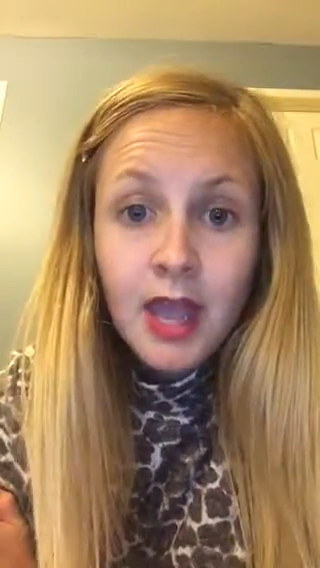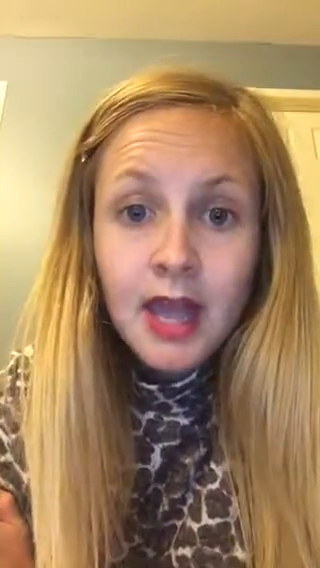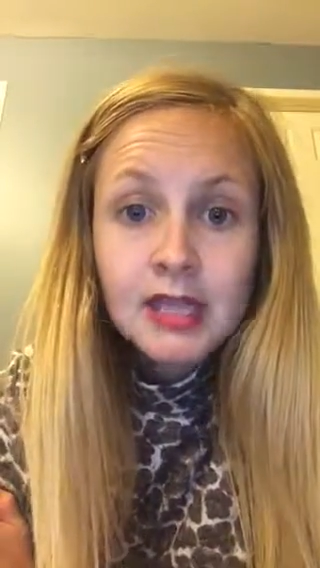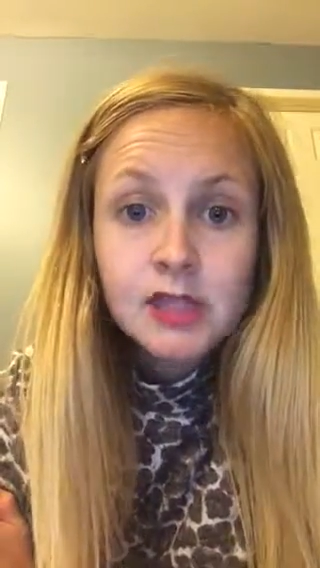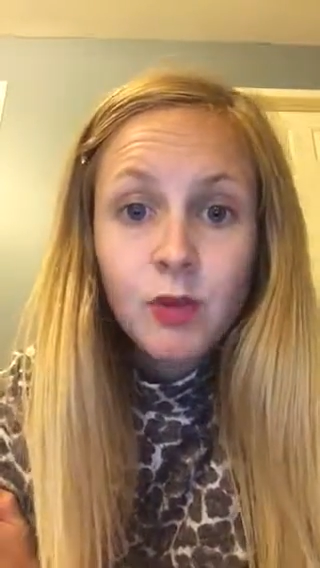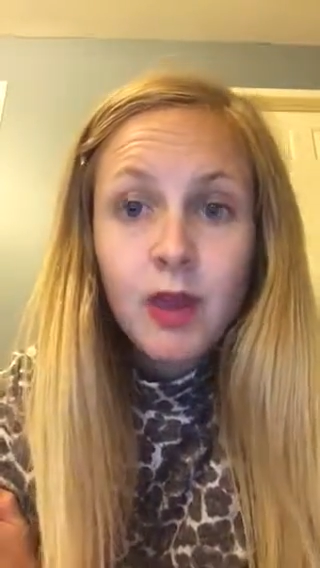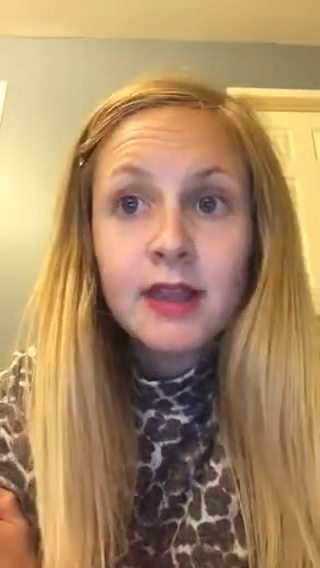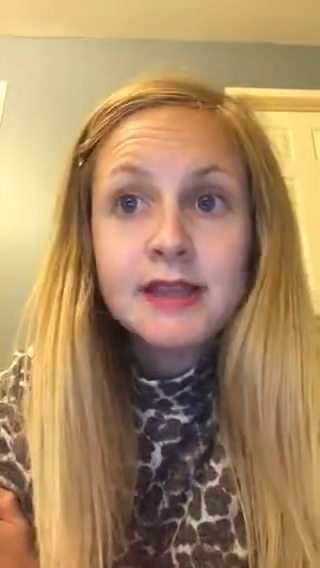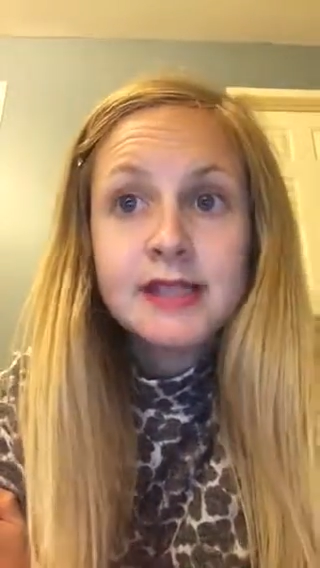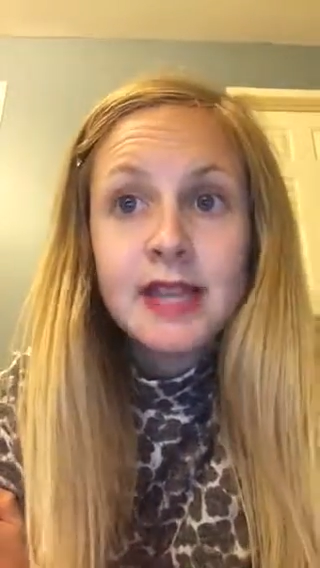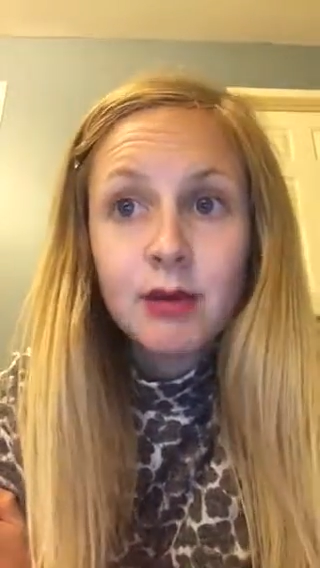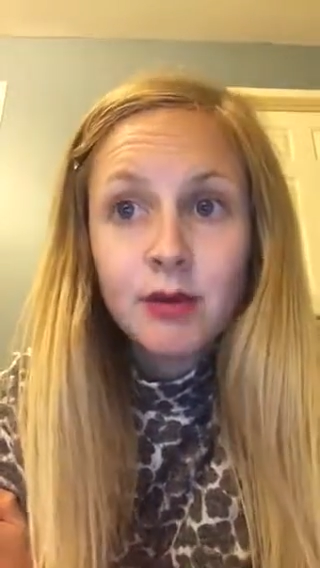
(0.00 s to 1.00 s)
as well
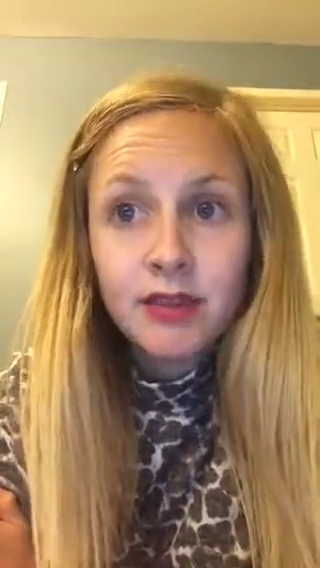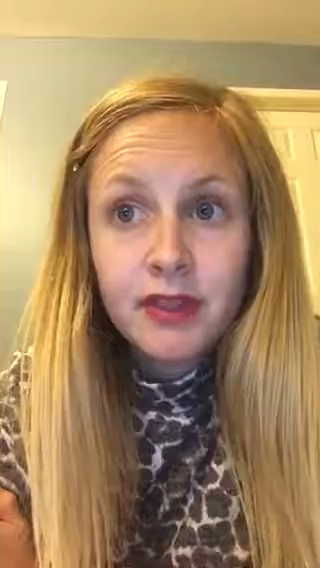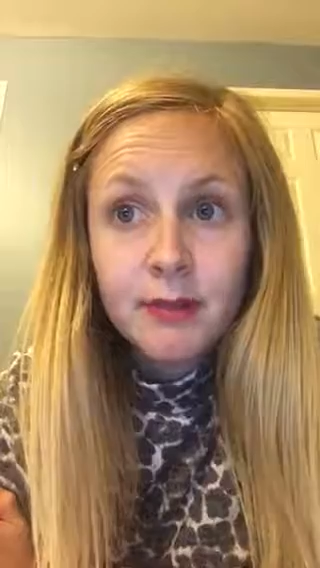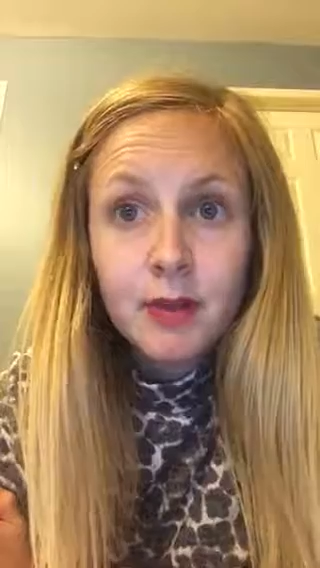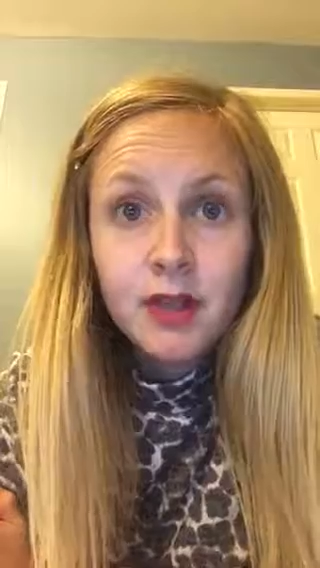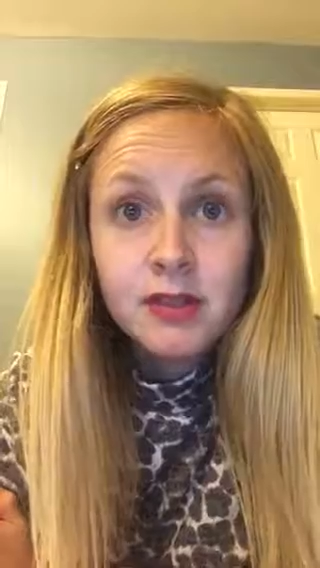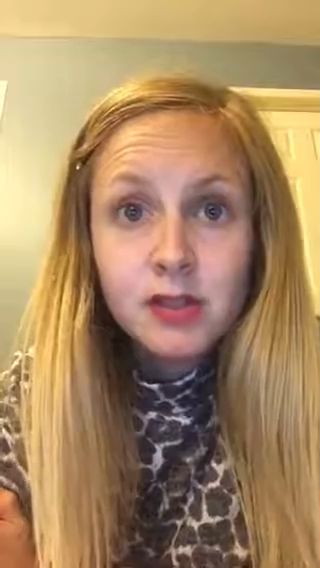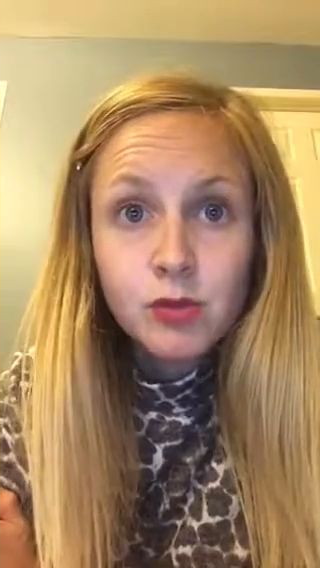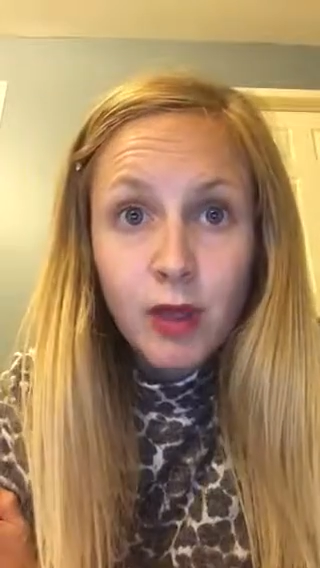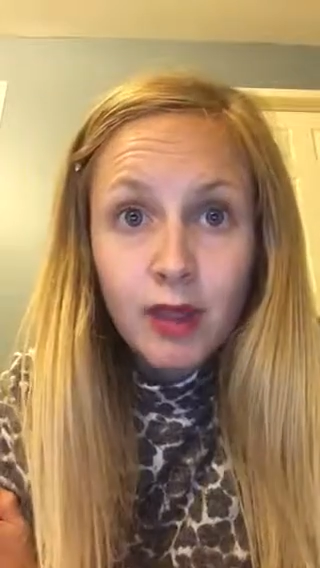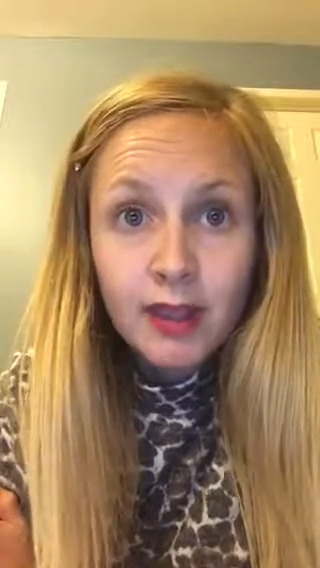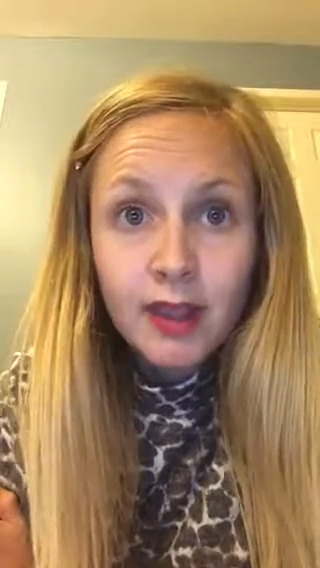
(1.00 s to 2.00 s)
as erythema,
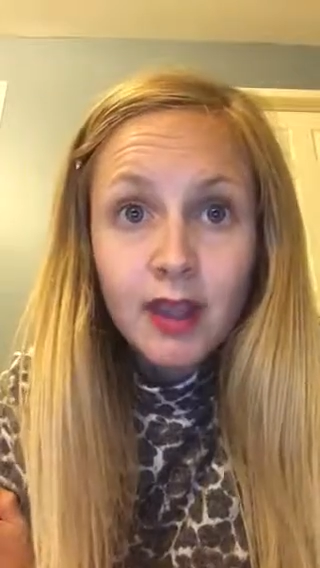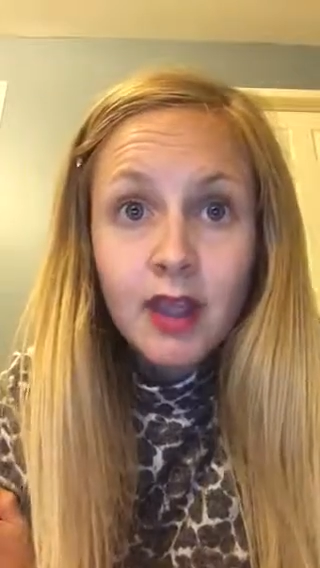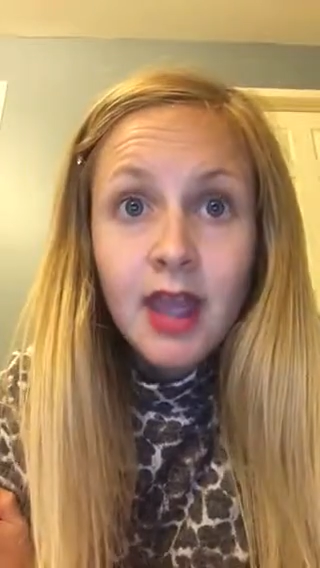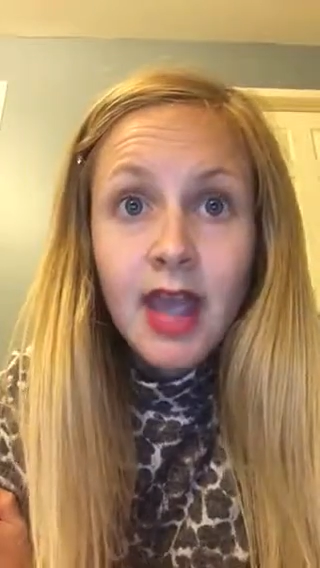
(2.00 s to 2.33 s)
swelling,